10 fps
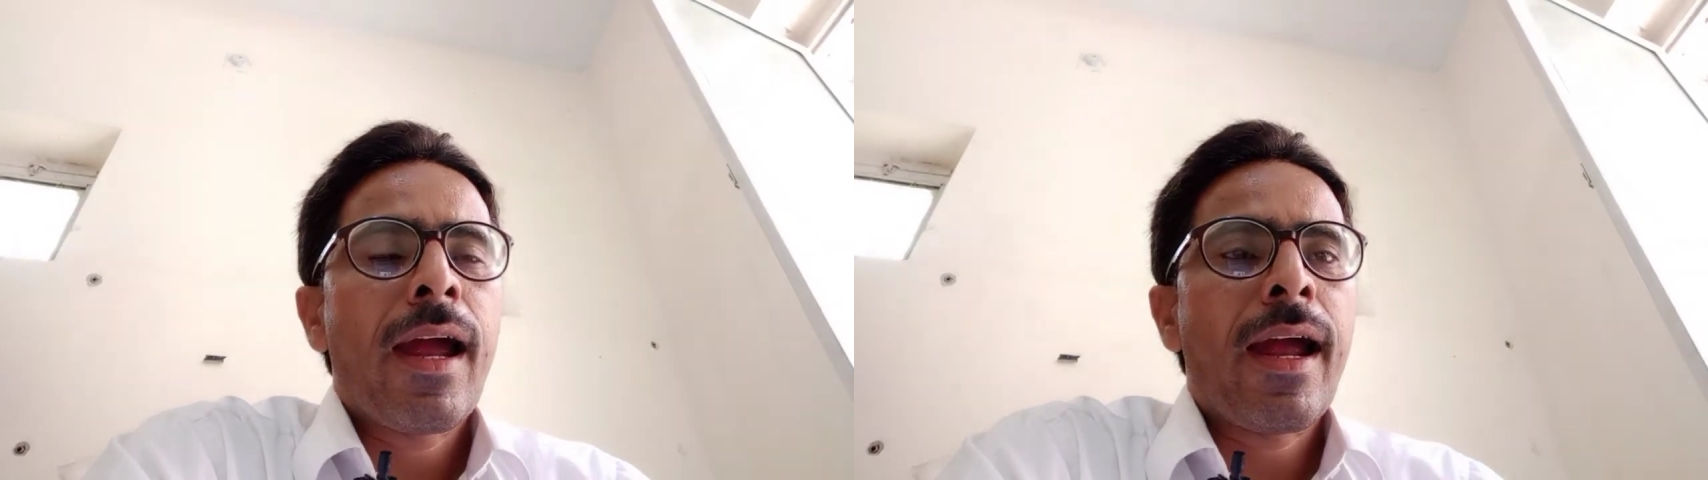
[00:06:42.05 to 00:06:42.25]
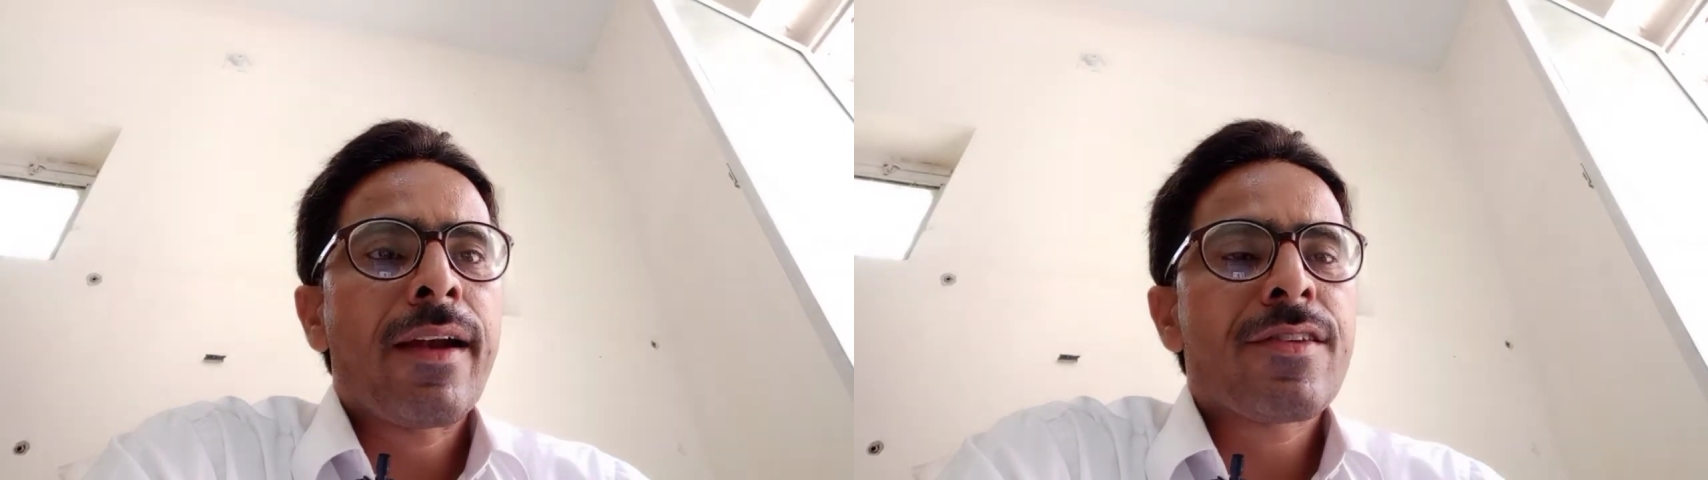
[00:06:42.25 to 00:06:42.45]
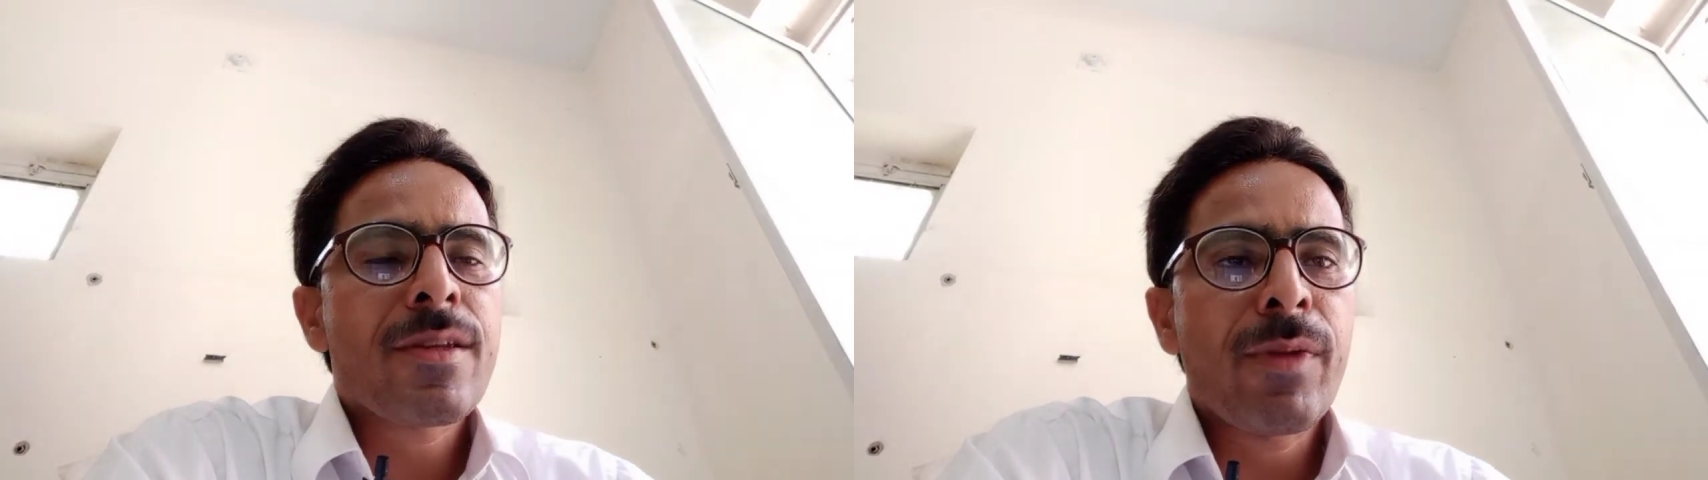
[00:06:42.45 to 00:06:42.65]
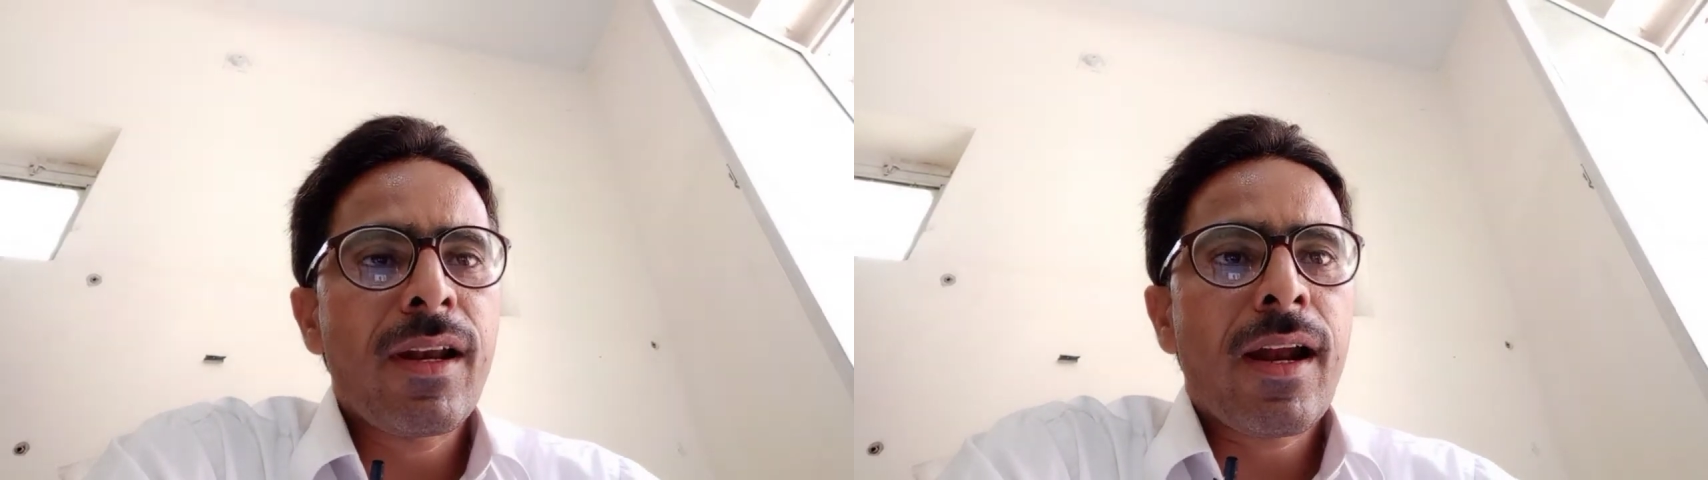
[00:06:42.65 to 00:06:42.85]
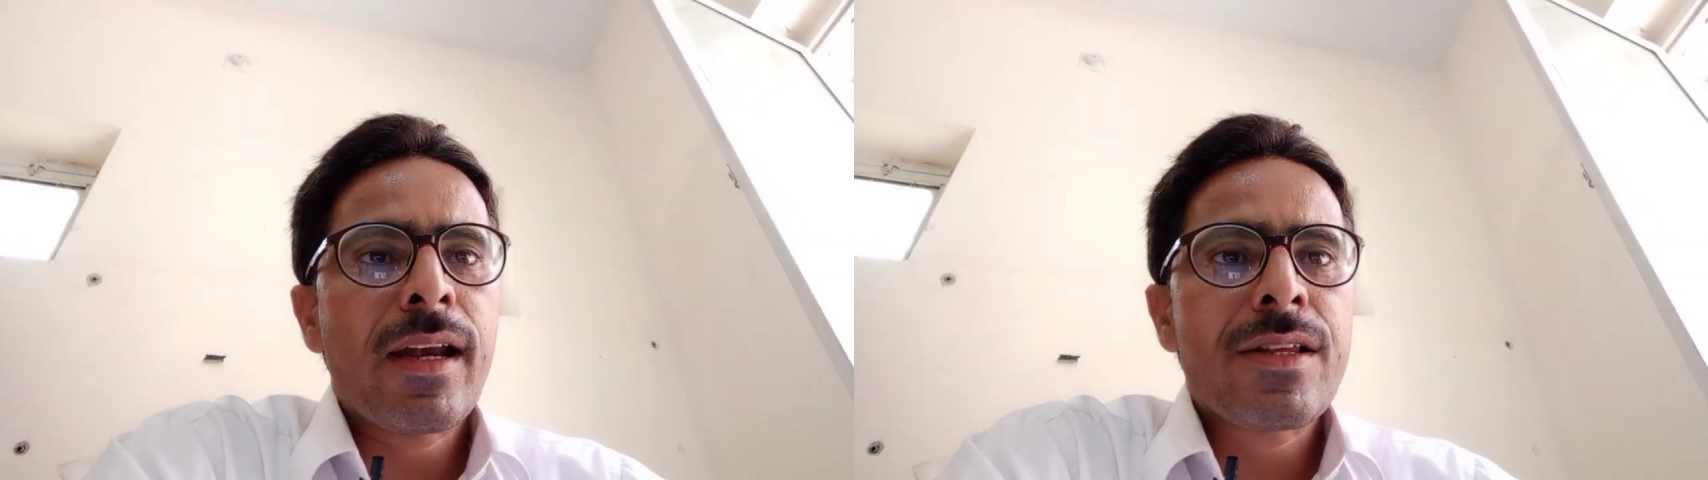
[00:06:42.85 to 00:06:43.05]
and
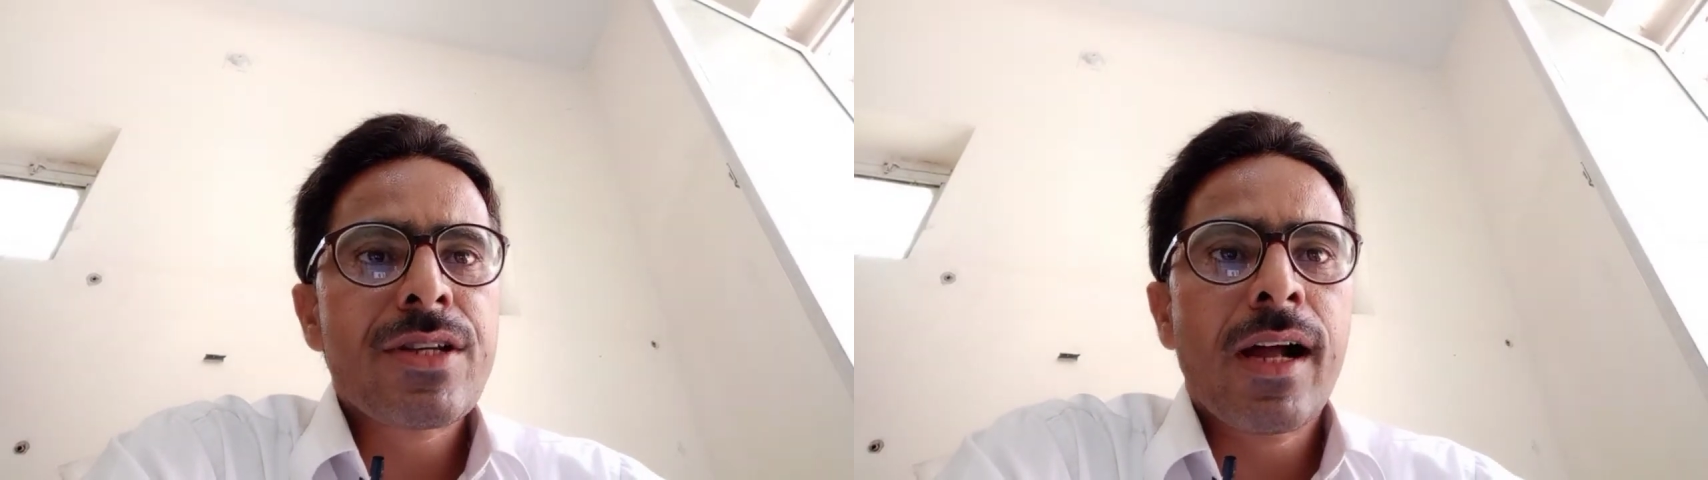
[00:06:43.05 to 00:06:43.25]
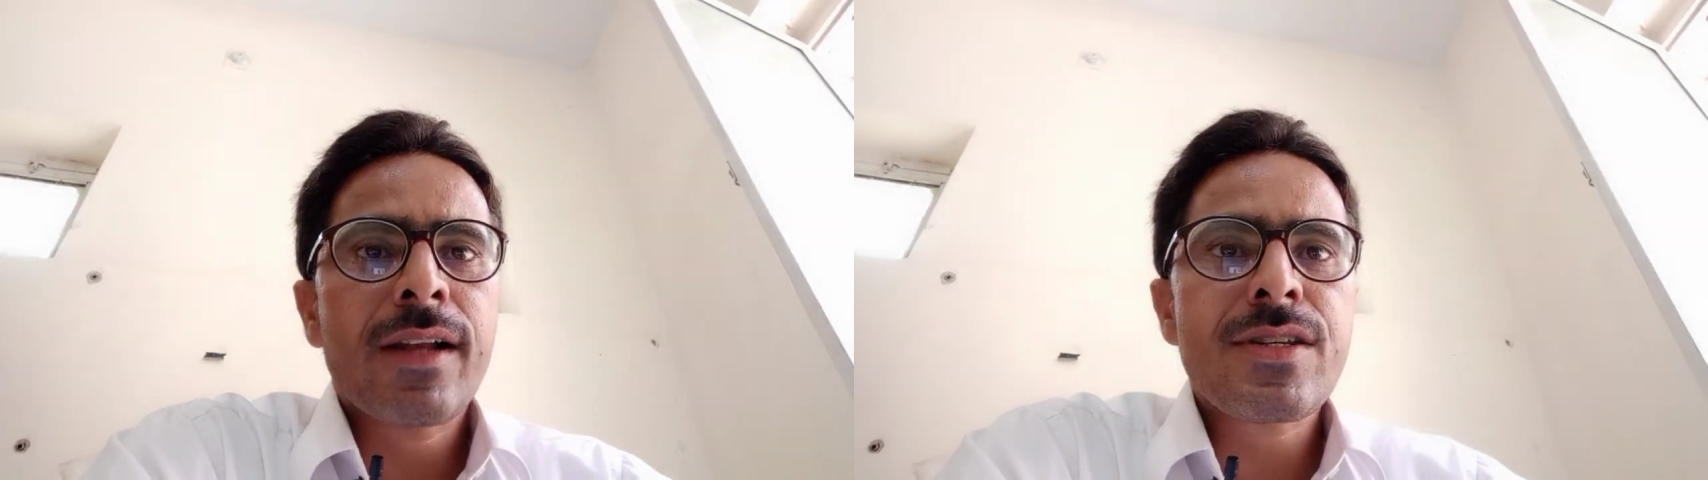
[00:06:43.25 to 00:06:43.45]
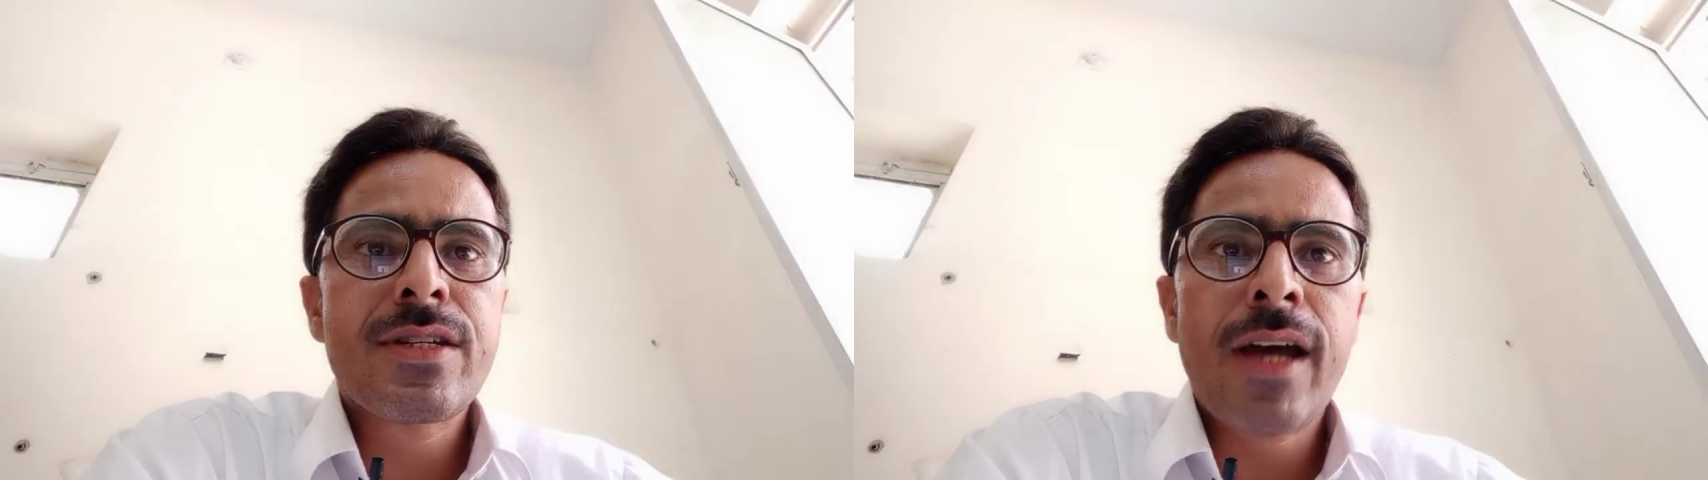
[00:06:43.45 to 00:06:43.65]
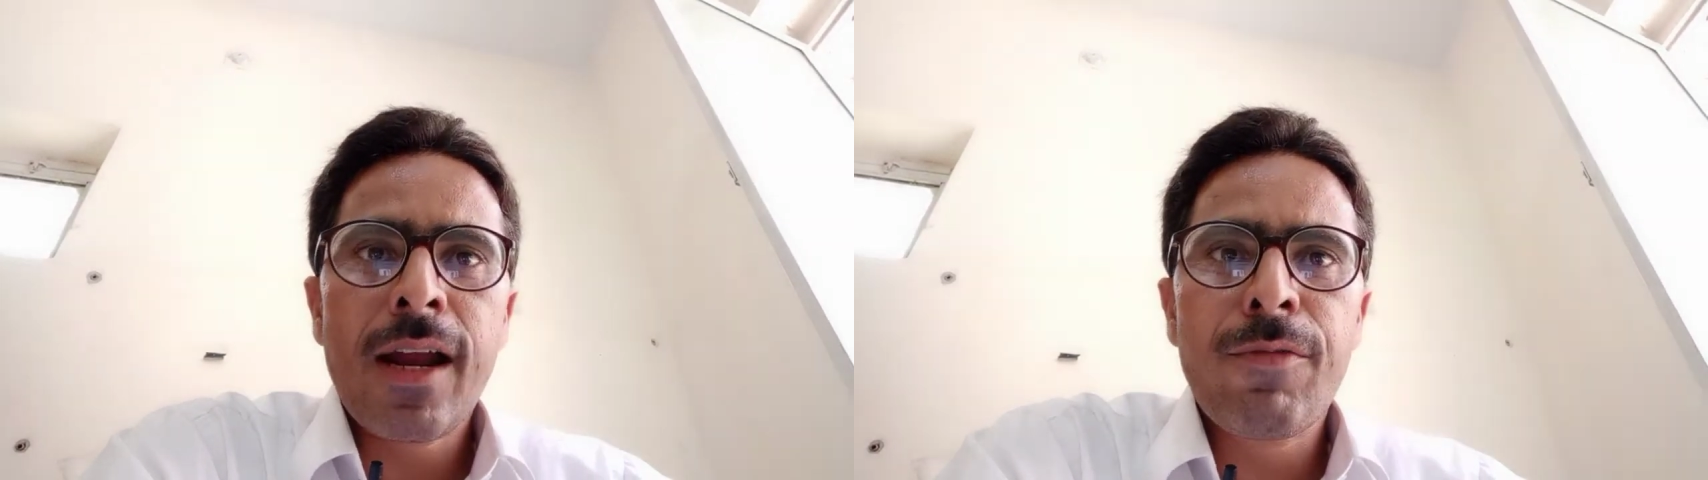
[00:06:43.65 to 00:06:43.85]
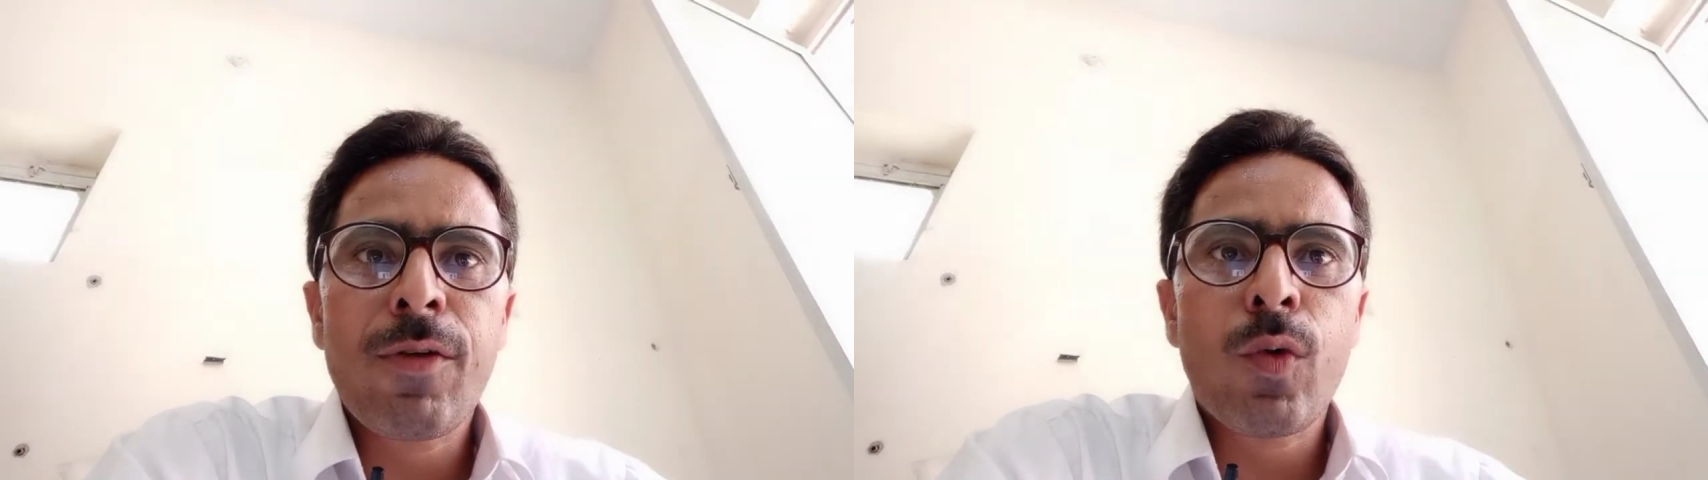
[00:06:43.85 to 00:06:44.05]
similarly, Charles
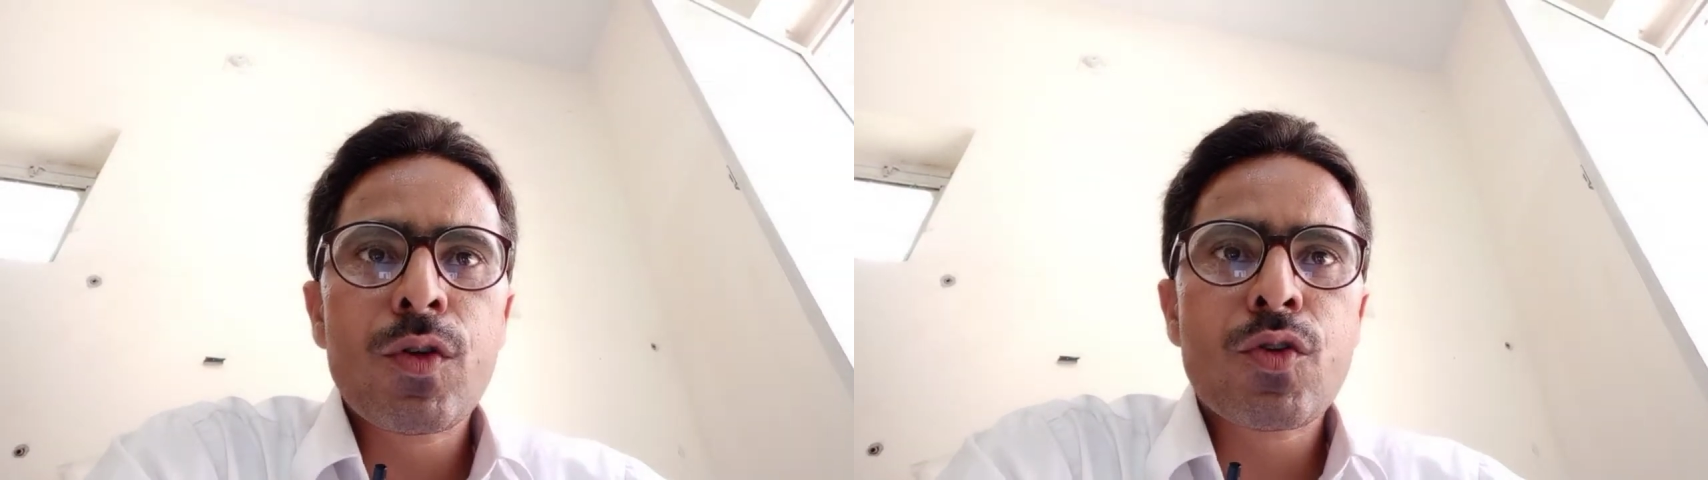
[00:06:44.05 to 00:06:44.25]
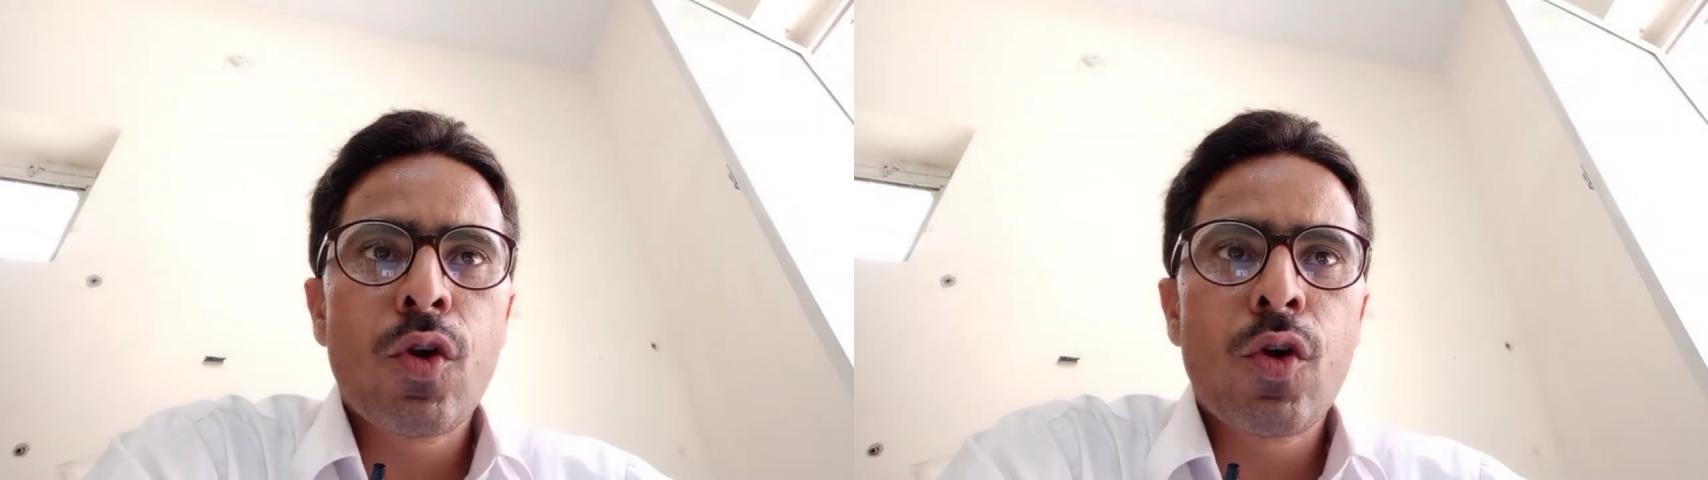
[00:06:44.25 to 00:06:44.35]
Darwin was